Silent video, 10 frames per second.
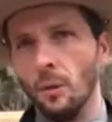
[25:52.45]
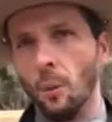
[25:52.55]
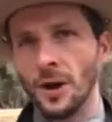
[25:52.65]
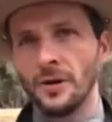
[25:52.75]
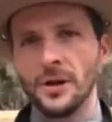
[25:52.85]

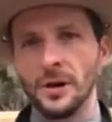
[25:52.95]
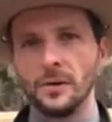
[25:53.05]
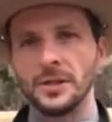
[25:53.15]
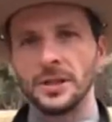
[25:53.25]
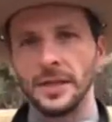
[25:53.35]
One of
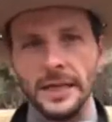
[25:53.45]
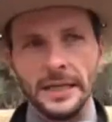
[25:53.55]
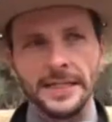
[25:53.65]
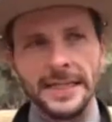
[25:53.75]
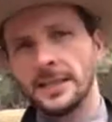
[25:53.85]
those
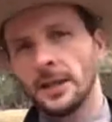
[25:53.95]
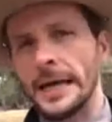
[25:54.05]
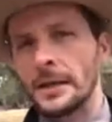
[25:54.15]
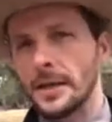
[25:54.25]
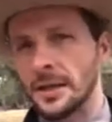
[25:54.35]
is
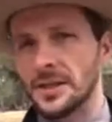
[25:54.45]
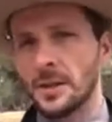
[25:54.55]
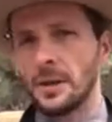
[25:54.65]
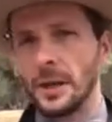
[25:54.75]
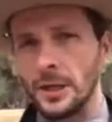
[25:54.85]
likely
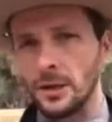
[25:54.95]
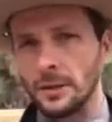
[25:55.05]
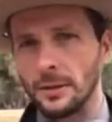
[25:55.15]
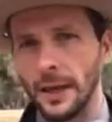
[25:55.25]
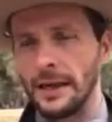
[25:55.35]
assimilation.